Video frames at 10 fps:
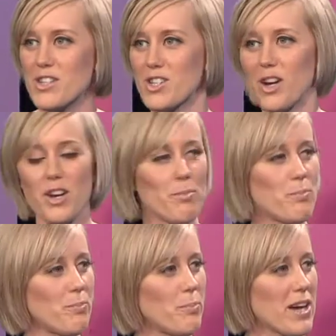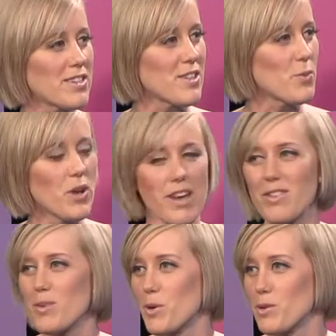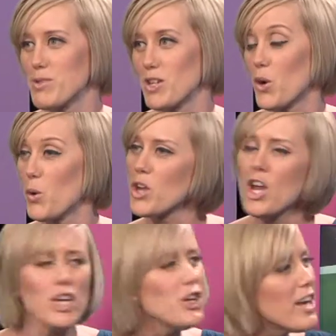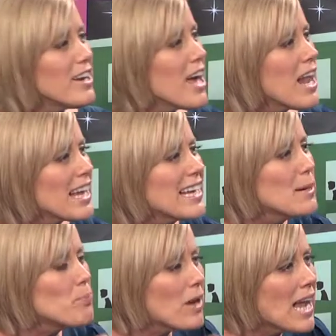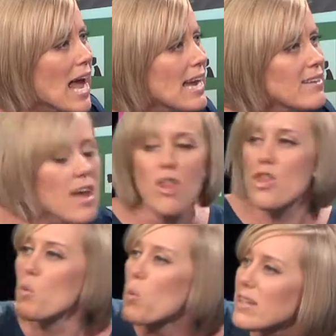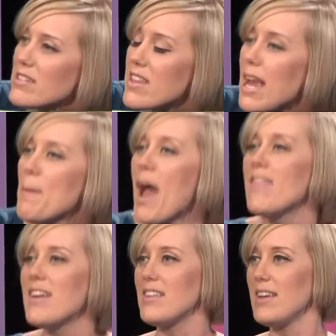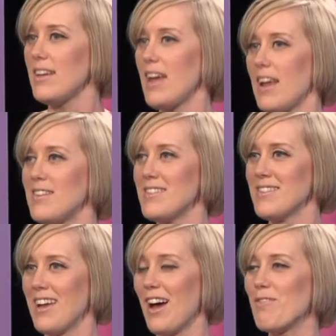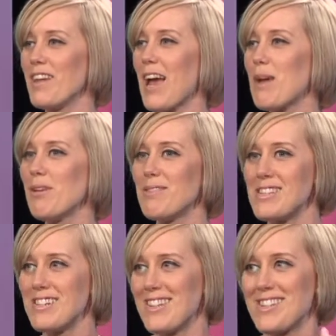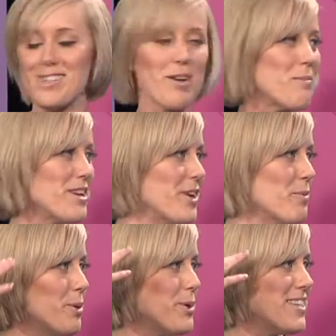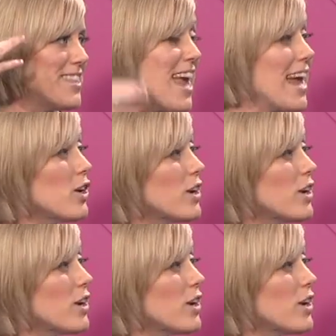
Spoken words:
go back to the whatever the rooms are called. You know, like he played the rest of the game. And then at the end of the game, he was in another scrum and he got booted in the head, got